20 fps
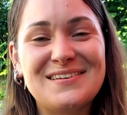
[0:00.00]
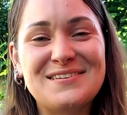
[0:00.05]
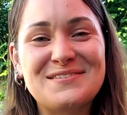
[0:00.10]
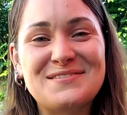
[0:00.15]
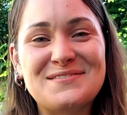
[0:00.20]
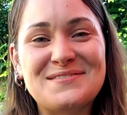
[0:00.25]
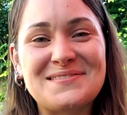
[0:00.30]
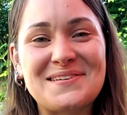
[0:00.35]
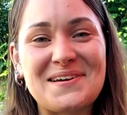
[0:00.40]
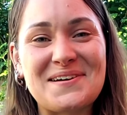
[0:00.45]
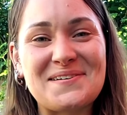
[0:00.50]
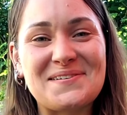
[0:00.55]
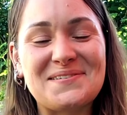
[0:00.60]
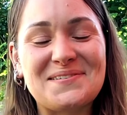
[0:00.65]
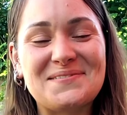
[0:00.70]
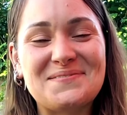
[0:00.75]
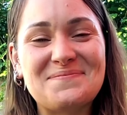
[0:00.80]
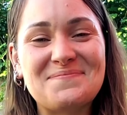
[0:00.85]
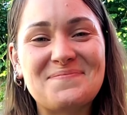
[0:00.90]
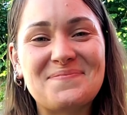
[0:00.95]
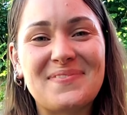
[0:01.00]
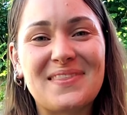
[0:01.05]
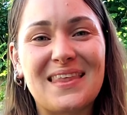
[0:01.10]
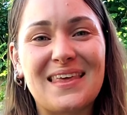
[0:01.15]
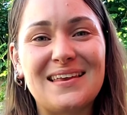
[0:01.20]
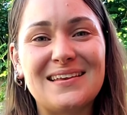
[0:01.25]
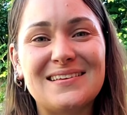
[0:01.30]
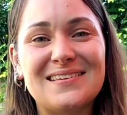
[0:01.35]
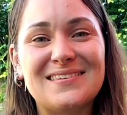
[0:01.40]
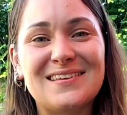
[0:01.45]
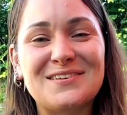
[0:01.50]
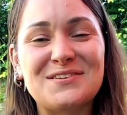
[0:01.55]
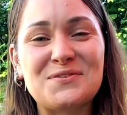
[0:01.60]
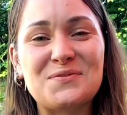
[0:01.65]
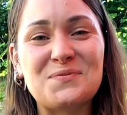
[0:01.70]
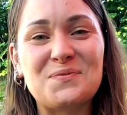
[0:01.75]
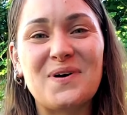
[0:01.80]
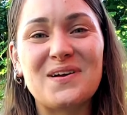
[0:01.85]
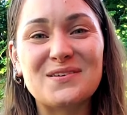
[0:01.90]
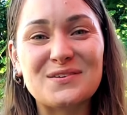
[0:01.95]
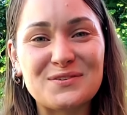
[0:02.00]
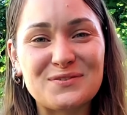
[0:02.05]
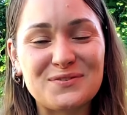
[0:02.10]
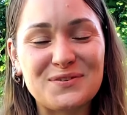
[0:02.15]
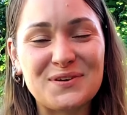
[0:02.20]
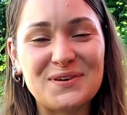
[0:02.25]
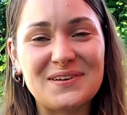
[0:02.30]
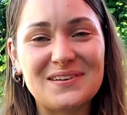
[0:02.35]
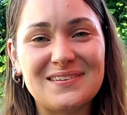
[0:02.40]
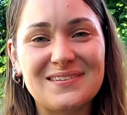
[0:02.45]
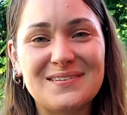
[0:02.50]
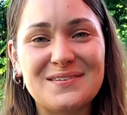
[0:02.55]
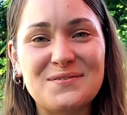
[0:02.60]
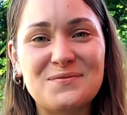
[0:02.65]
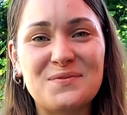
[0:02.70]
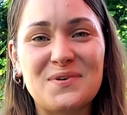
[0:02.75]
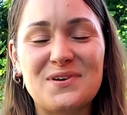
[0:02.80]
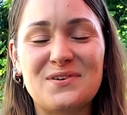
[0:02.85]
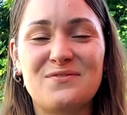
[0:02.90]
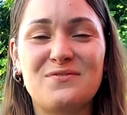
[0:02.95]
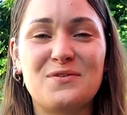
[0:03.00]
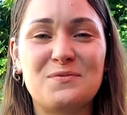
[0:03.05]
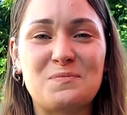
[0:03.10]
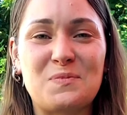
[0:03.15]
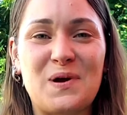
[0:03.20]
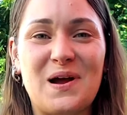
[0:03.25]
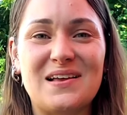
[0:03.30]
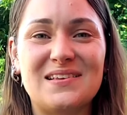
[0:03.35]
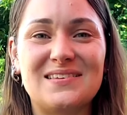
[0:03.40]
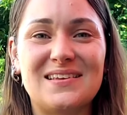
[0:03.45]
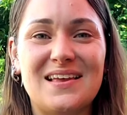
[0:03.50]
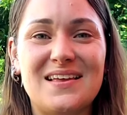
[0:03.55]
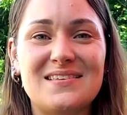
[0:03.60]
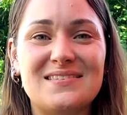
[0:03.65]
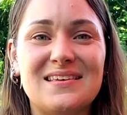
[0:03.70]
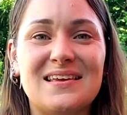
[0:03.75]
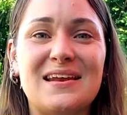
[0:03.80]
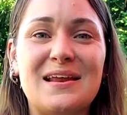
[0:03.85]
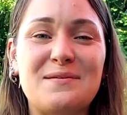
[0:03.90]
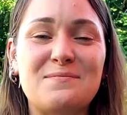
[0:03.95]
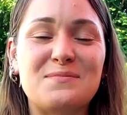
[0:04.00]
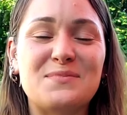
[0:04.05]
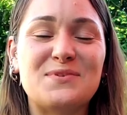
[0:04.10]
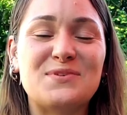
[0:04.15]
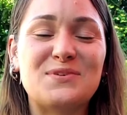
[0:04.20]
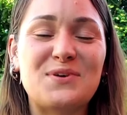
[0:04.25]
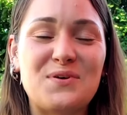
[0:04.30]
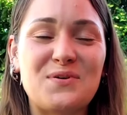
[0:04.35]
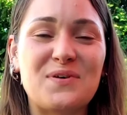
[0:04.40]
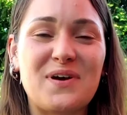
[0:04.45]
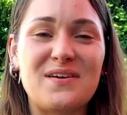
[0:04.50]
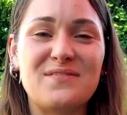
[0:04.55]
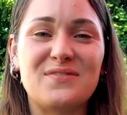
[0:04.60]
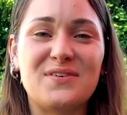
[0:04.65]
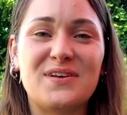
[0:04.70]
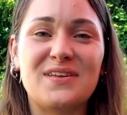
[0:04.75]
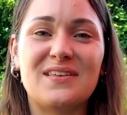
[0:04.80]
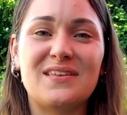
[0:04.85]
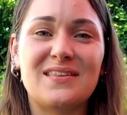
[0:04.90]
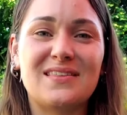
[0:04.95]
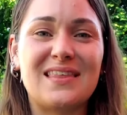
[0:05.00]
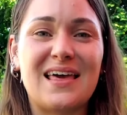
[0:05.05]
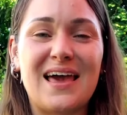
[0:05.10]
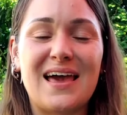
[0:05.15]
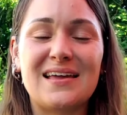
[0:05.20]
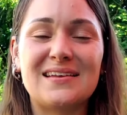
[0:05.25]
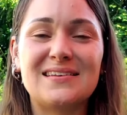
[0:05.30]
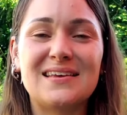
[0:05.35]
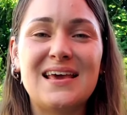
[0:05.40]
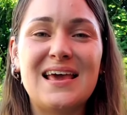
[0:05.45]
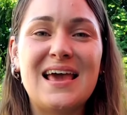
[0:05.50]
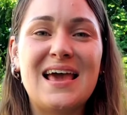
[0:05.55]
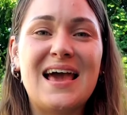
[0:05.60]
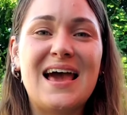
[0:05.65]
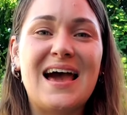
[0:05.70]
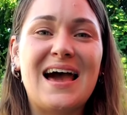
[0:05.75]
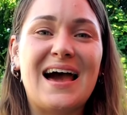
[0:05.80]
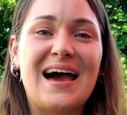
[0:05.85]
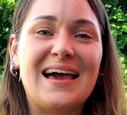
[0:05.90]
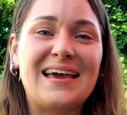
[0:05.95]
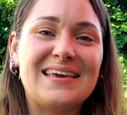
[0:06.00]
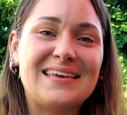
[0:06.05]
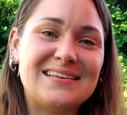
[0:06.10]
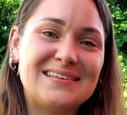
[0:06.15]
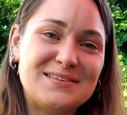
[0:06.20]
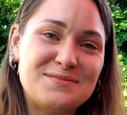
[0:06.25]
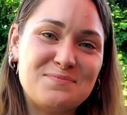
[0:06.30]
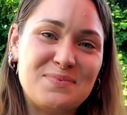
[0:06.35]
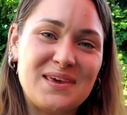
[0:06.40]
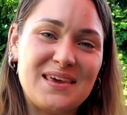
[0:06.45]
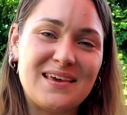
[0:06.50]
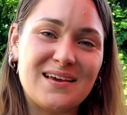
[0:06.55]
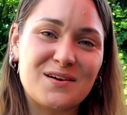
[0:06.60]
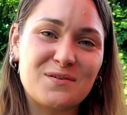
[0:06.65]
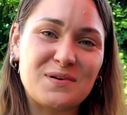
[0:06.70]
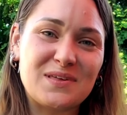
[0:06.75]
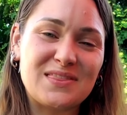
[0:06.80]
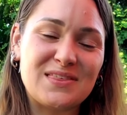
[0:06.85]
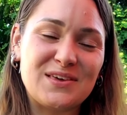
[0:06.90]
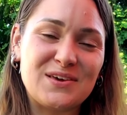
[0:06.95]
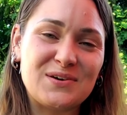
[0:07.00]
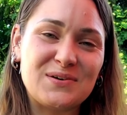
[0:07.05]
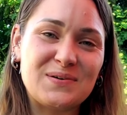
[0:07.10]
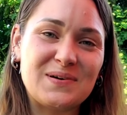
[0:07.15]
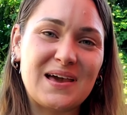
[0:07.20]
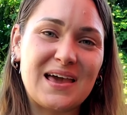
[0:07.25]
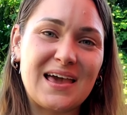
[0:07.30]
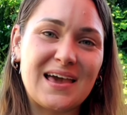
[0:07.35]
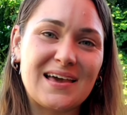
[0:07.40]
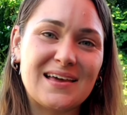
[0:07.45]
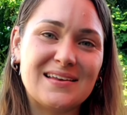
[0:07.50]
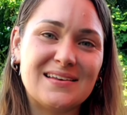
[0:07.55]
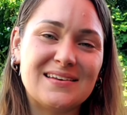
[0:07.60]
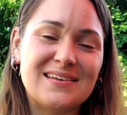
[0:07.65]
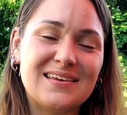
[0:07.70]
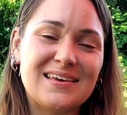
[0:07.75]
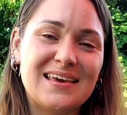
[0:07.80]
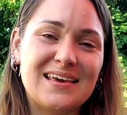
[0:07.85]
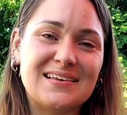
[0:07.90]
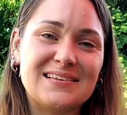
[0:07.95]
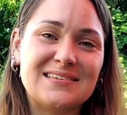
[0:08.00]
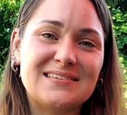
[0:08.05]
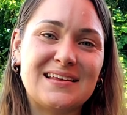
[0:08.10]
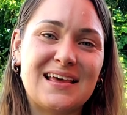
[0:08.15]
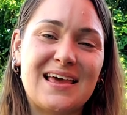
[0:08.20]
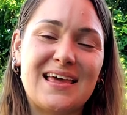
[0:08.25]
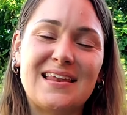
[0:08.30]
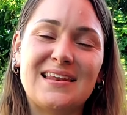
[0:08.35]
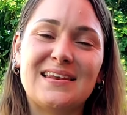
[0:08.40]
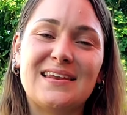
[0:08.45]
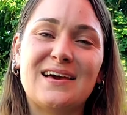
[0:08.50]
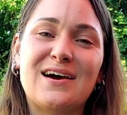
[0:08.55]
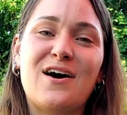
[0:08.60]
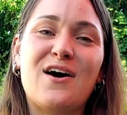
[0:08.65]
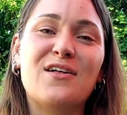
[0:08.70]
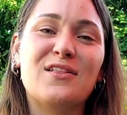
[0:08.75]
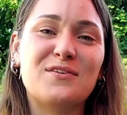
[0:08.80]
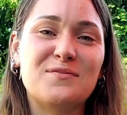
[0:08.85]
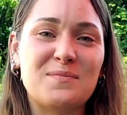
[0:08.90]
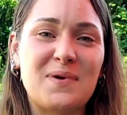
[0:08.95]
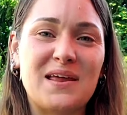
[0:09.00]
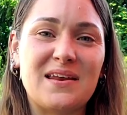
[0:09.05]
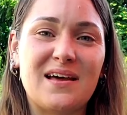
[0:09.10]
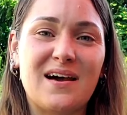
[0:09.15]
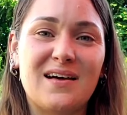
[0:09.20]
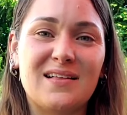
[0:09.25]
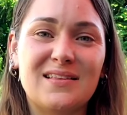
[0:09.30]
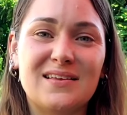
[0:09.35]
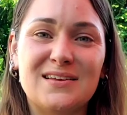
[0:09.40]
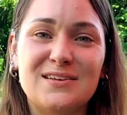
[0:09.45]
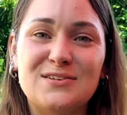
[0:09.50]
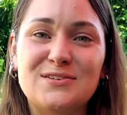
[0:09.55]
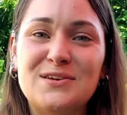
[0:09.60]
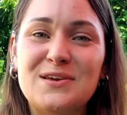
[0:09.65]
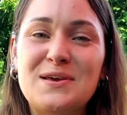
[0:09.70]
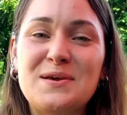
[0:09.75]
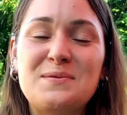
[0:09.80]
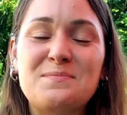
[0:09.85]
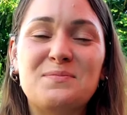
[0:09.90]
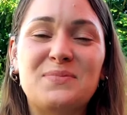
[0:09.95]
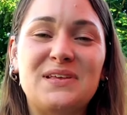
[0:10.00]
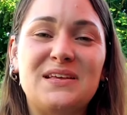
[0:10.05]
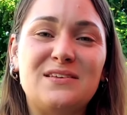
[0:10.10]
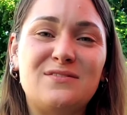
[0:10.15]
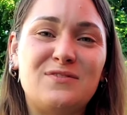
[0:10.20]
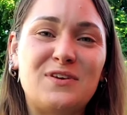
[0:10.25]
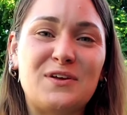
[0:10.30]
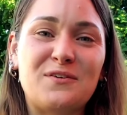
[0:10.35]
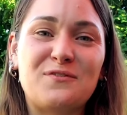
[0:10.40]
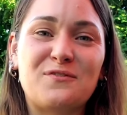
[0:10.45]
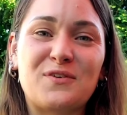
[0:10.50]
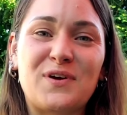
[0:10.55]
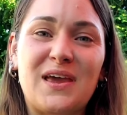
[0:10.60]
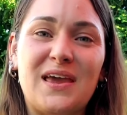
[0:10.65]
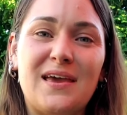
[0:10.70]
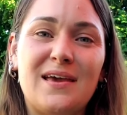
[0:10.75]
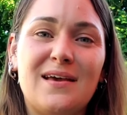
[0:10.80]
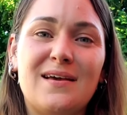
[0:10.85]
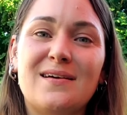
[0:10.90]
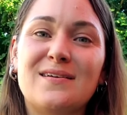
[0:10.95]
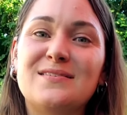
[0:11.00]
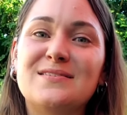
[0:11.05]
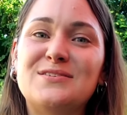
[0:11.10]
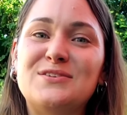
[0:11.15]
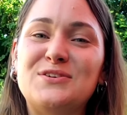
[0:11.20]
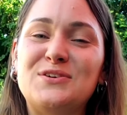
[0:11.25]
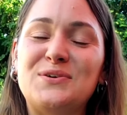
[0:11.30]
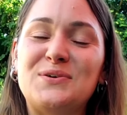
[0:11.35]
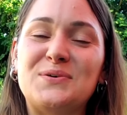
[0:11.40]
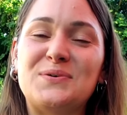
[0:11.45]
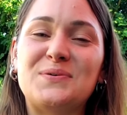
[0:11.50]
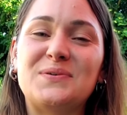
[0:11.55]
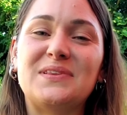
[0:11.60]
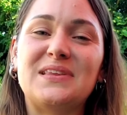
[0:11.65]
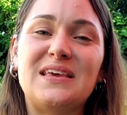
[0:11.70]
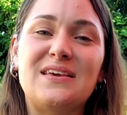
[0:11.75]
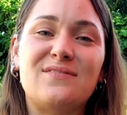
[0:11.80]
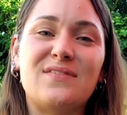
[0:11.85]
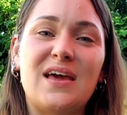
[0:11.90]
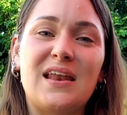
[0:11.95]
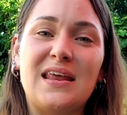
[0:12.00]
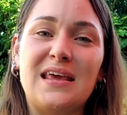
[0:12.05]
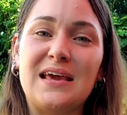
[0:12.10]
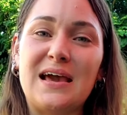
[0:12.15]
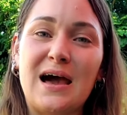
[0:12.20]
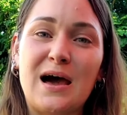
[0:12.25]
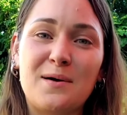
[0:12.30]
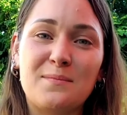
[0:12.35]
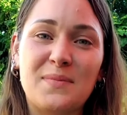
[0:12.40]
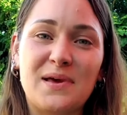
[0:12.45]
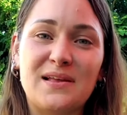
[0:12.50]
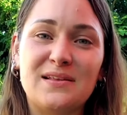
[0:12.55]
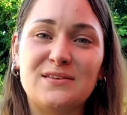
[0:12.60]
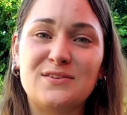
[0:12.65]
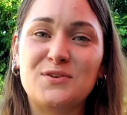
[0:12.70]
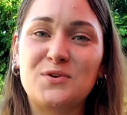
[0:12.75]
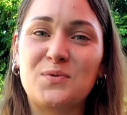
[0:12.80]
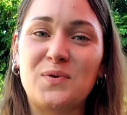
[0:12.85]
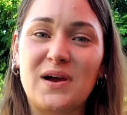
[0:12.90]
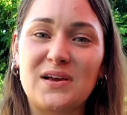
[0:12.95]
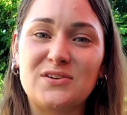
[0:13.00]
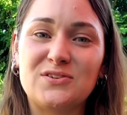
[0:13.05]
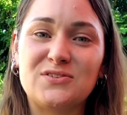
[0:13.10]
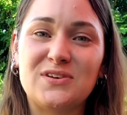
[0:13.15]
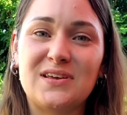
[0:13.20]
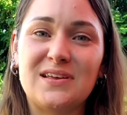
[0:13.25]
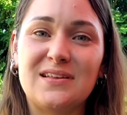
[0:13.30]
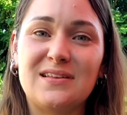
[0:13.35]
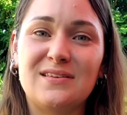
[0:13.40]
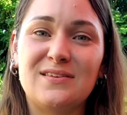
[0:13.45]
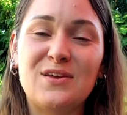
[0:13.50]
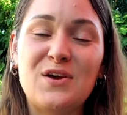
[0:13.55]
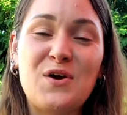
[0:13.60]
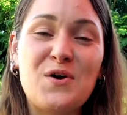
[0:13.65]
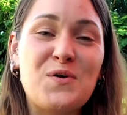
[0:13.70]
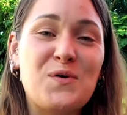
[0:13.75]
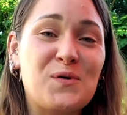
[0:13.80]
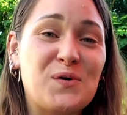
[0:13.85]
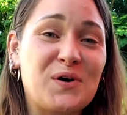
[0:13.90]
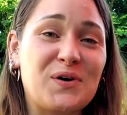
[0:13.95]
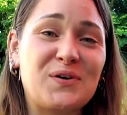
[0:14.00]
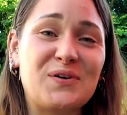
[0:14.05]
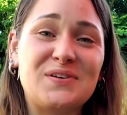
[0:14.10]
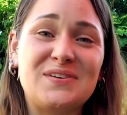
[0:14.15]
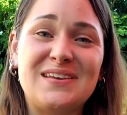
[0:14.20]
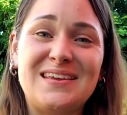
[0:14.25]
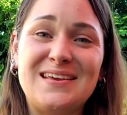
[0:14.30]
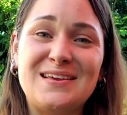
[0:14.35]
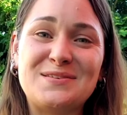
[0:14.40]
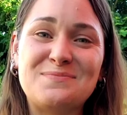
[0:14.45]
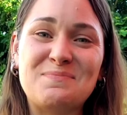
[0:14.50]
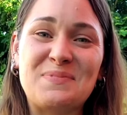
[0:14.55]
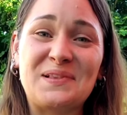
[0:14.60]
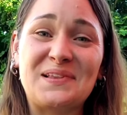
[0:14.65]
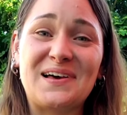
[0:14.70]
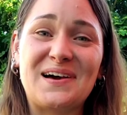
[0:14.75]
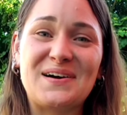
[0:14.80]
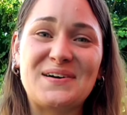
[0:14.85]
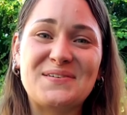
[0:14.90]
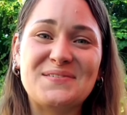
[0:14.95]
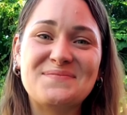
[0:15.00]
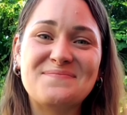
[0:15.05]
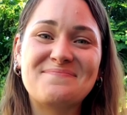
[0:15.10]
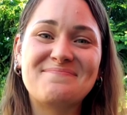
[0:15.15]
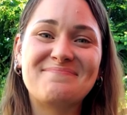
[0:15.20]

So it is such a wonderful, wonderful process, and I'm so grateful that I get to be here with you and extend all of my knowledge. Please feel free to leave any comments, questions, or critiques below.